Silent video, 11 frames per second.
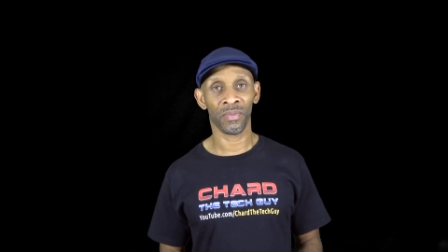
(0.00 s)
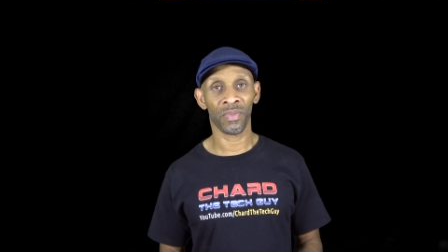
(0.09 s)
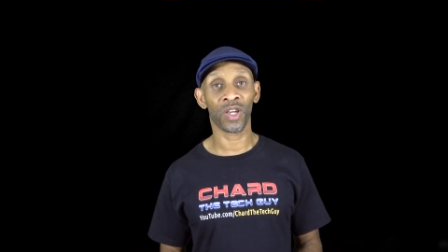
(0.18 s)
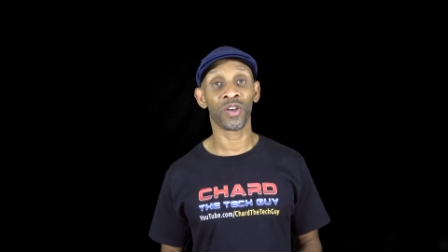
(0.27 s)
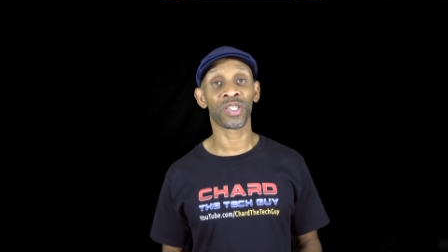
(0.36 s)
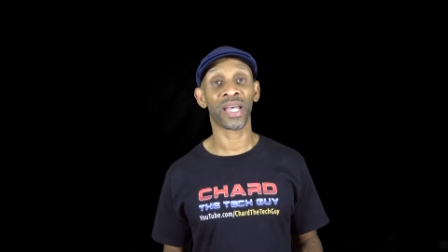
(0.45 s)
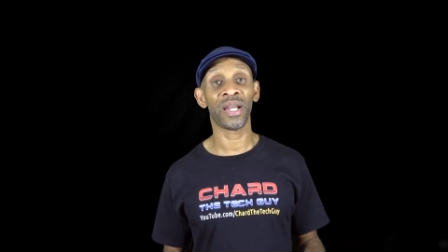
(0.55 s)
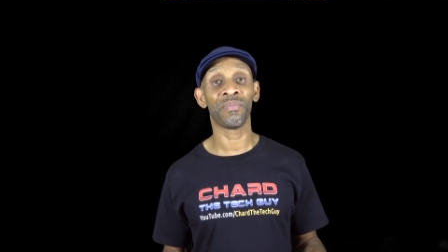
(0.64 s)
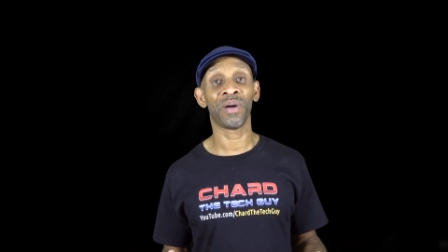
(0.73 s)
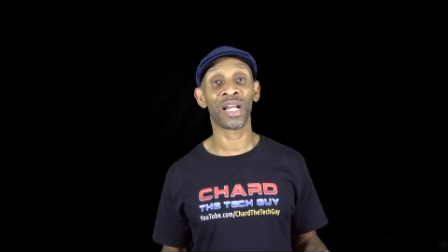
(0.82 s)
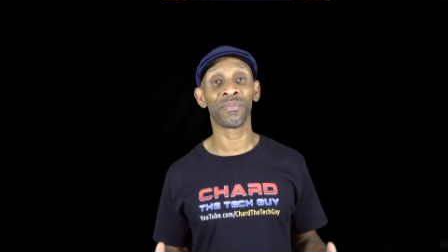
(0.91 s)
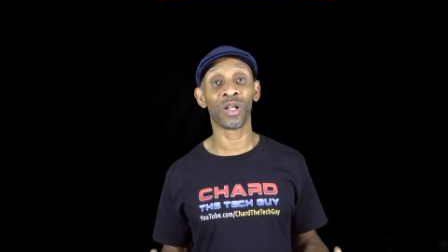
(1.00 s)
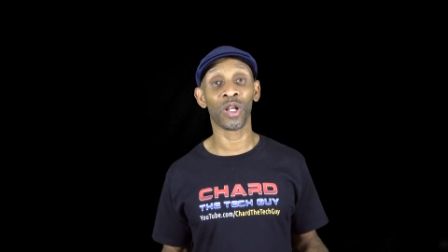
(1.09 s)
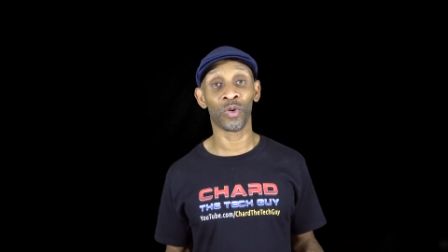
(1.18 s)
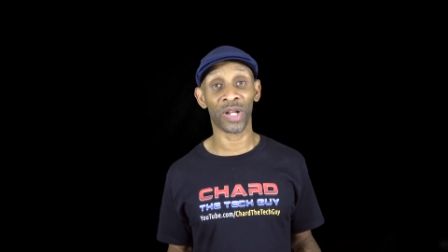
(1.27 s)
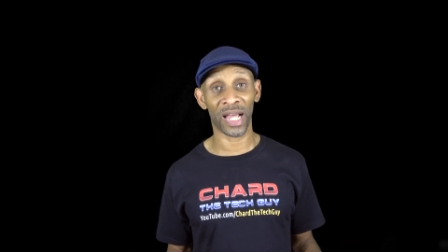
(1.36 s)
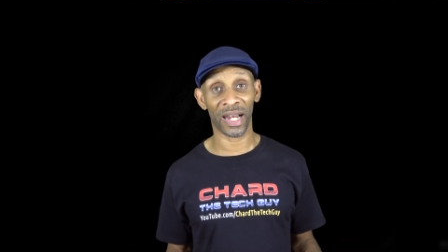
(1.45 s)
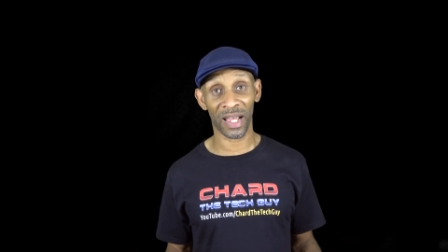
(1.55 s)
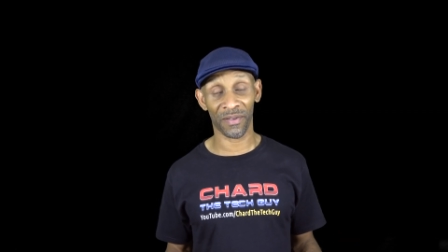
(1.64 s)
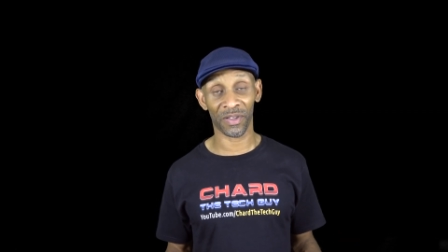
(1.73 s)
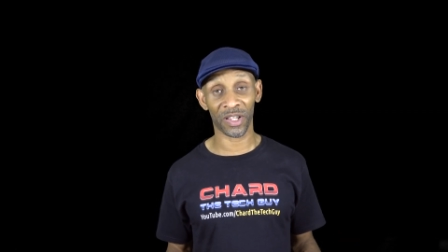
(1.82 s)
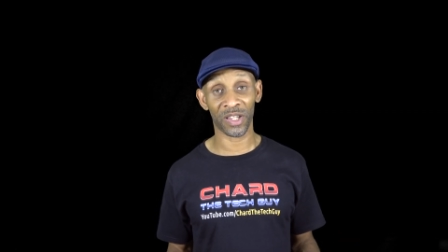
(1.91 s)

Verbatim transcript: because anybody below that level